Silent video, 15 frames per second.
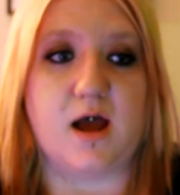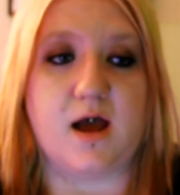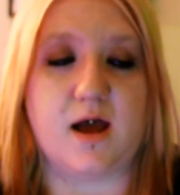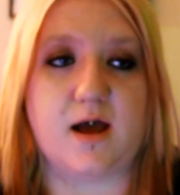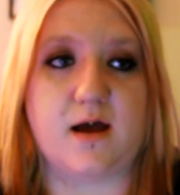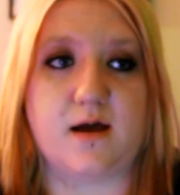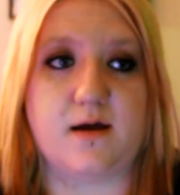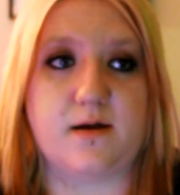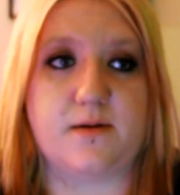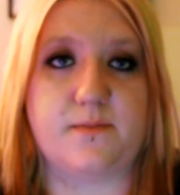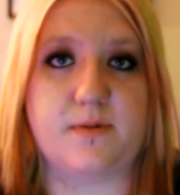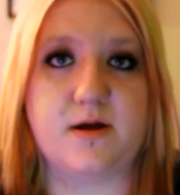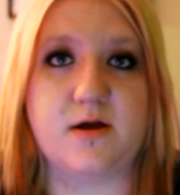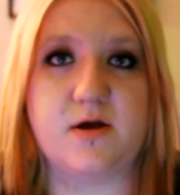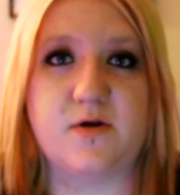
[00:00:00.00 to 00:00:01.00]

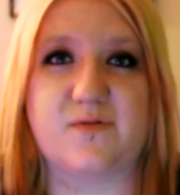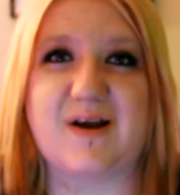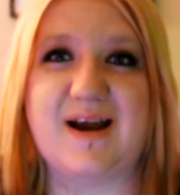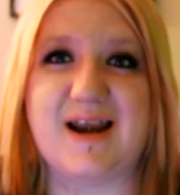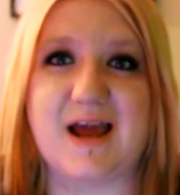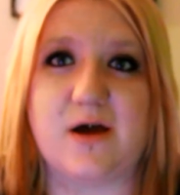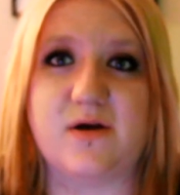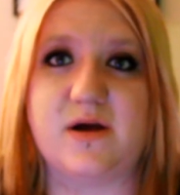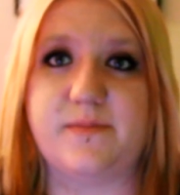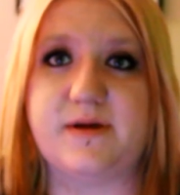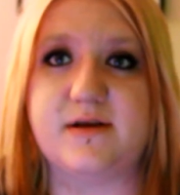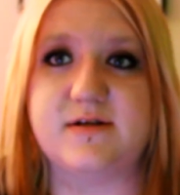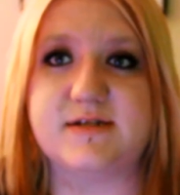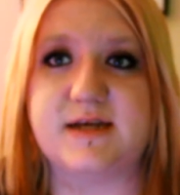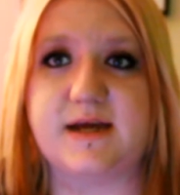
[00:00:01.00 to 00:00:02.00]
Right now I'm
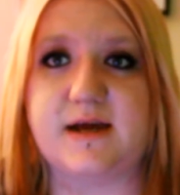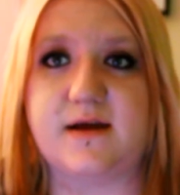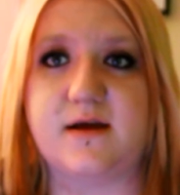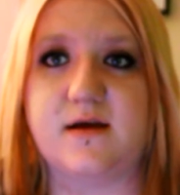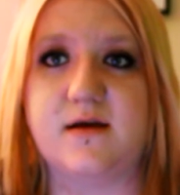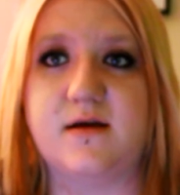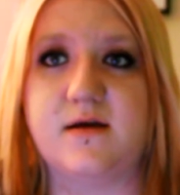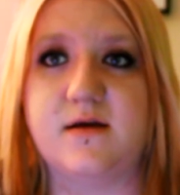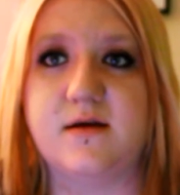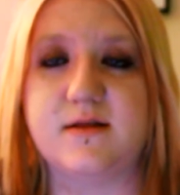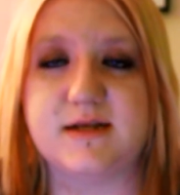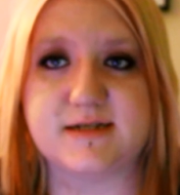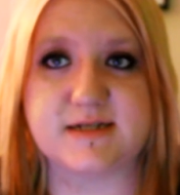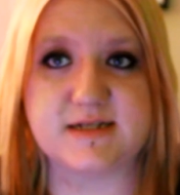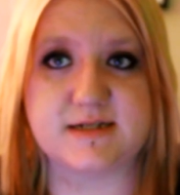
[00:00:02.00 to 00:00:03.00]
using,
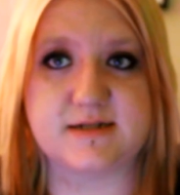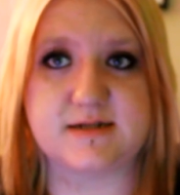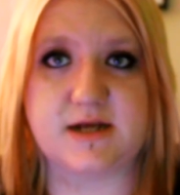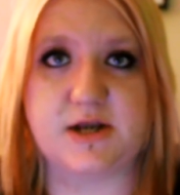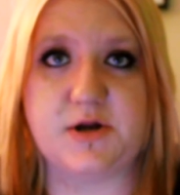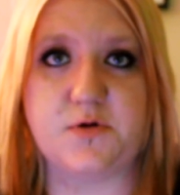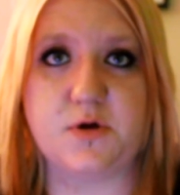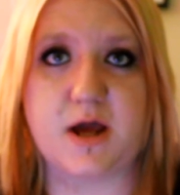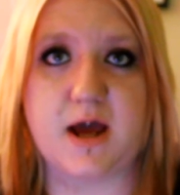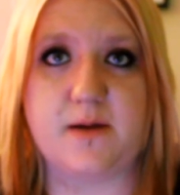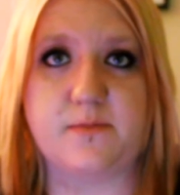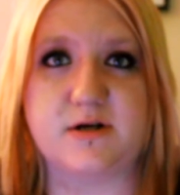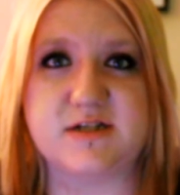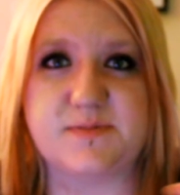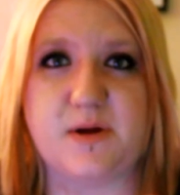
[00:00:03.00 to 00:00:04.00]
this is a new
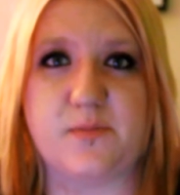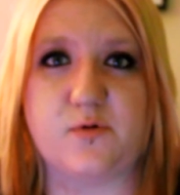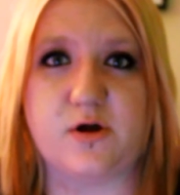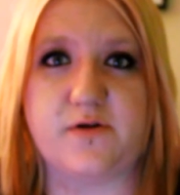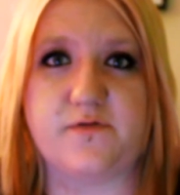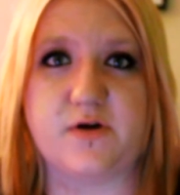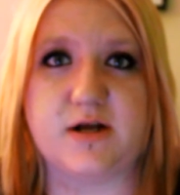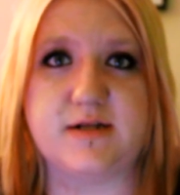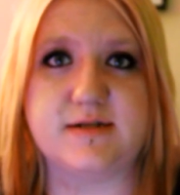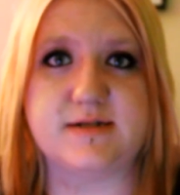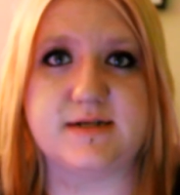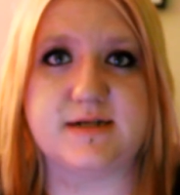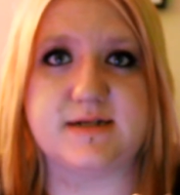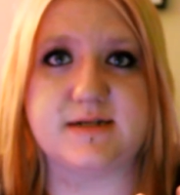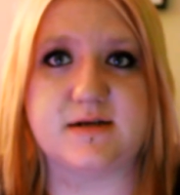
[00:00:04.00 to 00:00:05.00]
camera, it's my boyfriend's.
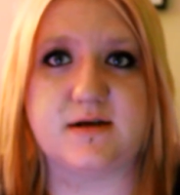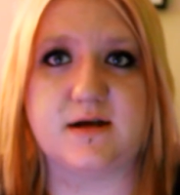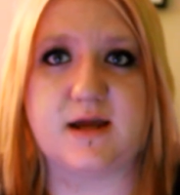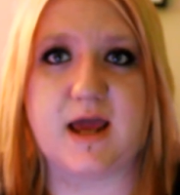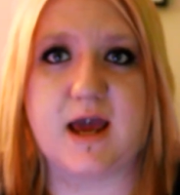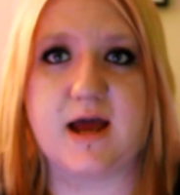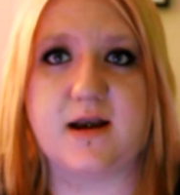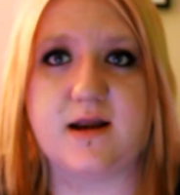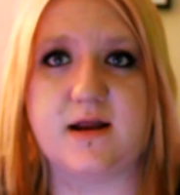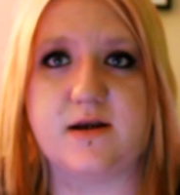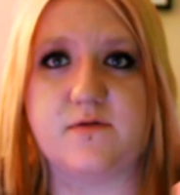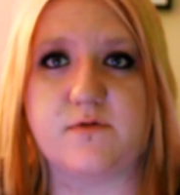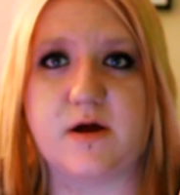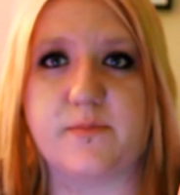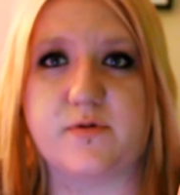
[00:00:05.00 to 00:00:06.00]
It's a
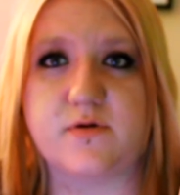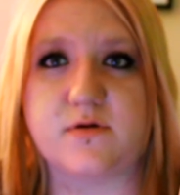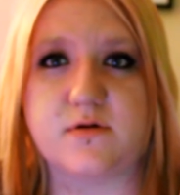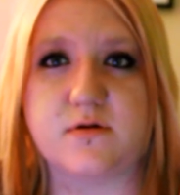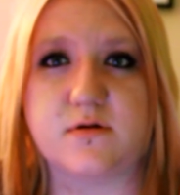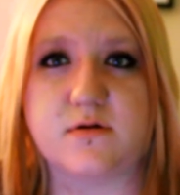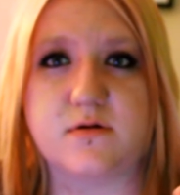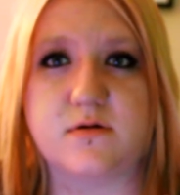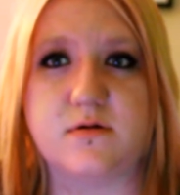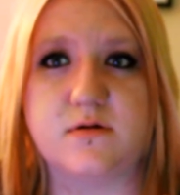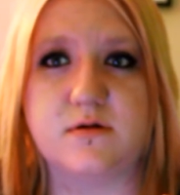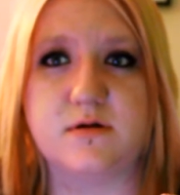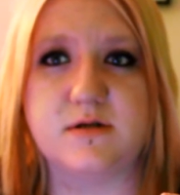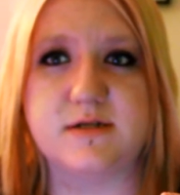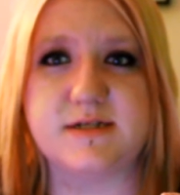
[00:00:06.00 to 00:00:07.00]
Canon Rebel
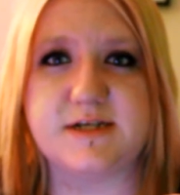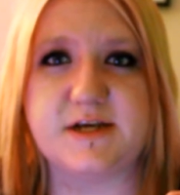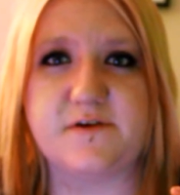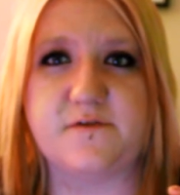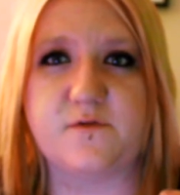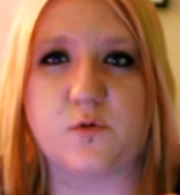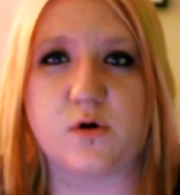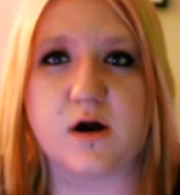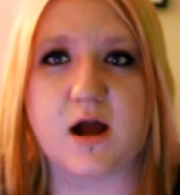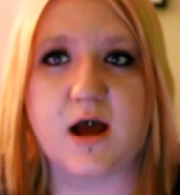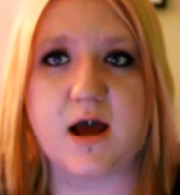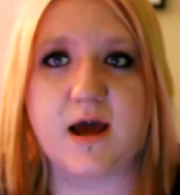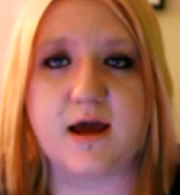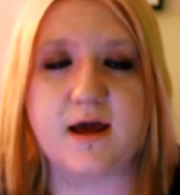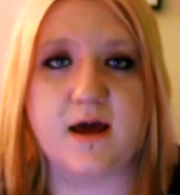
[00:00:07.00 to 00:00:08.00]

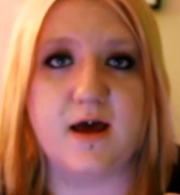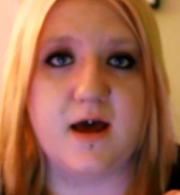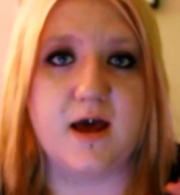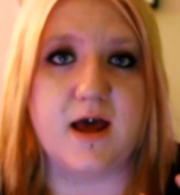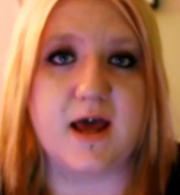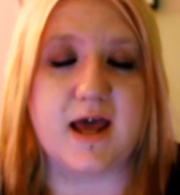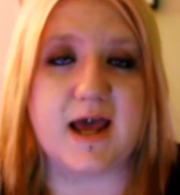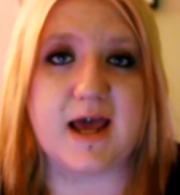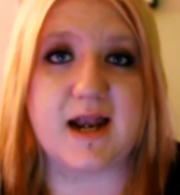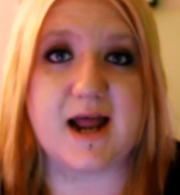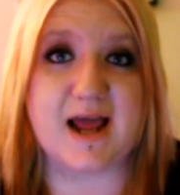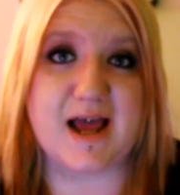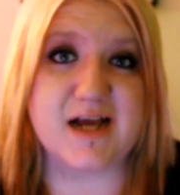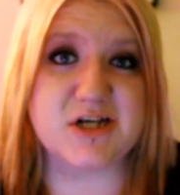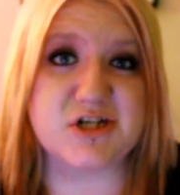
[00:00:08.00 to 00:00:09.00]
T4i, and
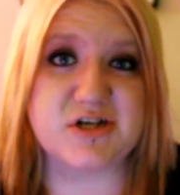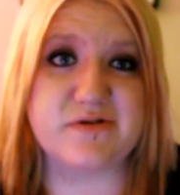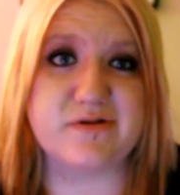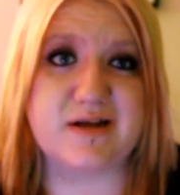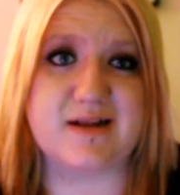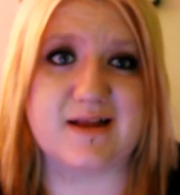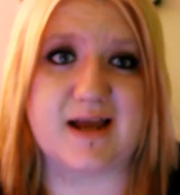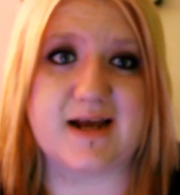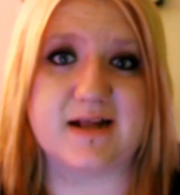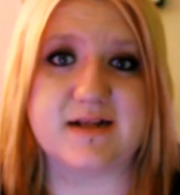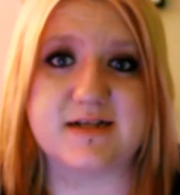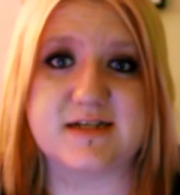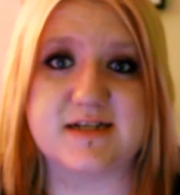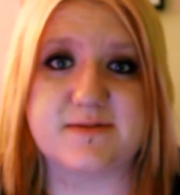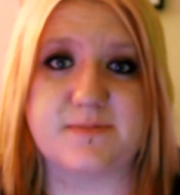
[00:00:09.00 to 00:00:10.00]
I actually really like it.
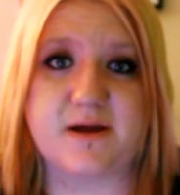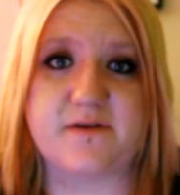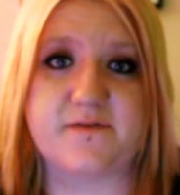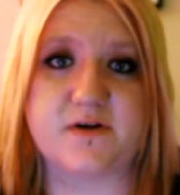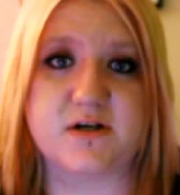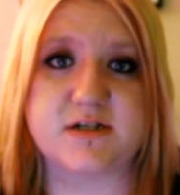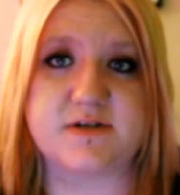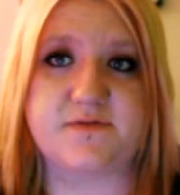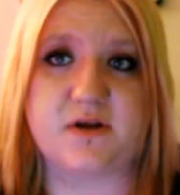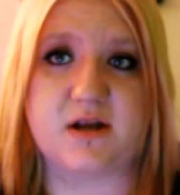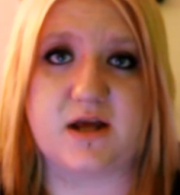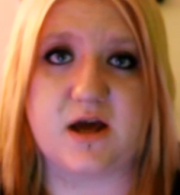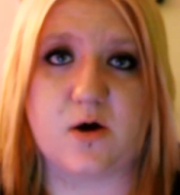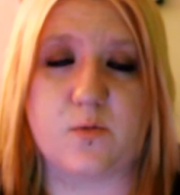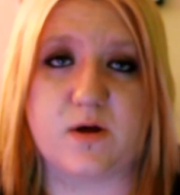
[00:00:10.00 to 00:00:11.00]
This is my first
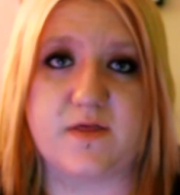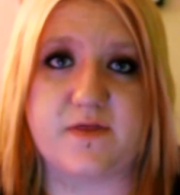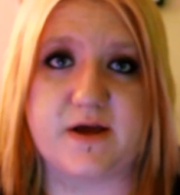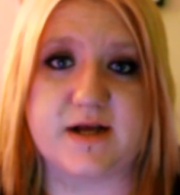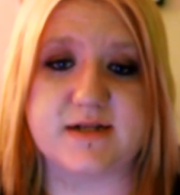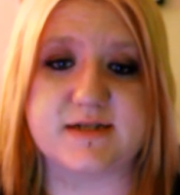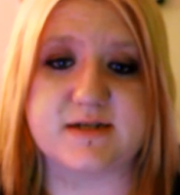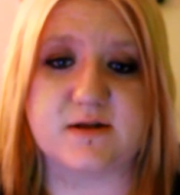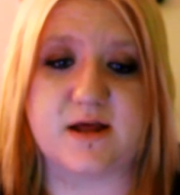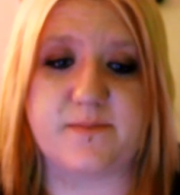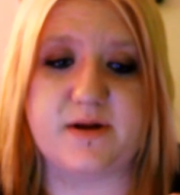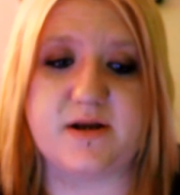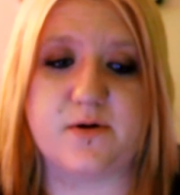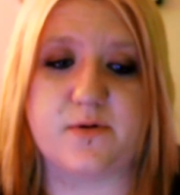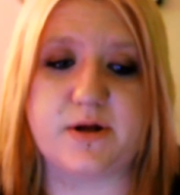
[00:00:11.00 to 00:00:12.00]
video with it, so let
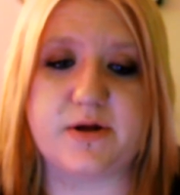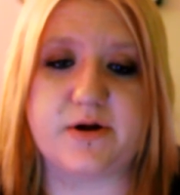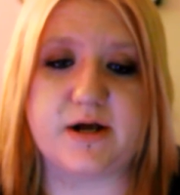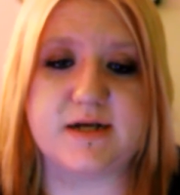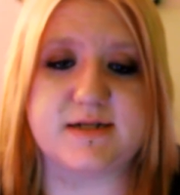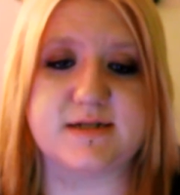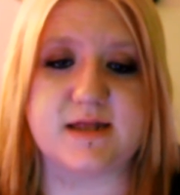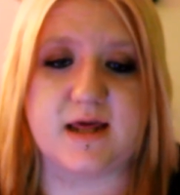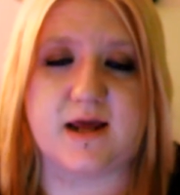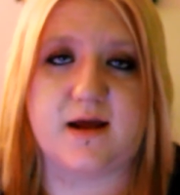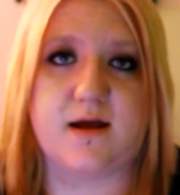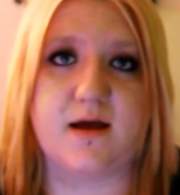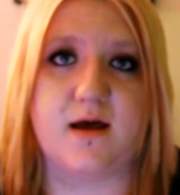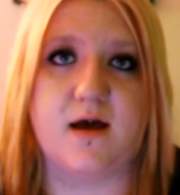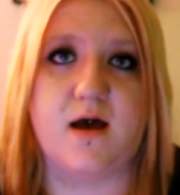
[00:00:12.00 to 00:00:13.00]
me know what you guys
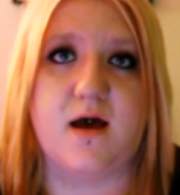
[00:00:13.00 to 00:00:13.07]
think.